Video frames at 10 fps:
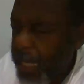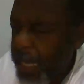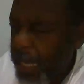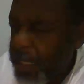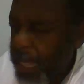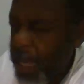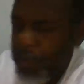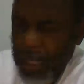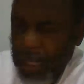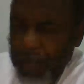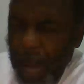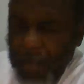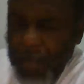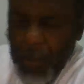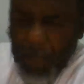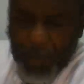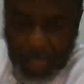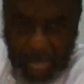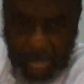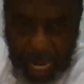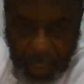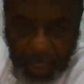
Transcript: Yashaya, but the apostles. They put their hands on the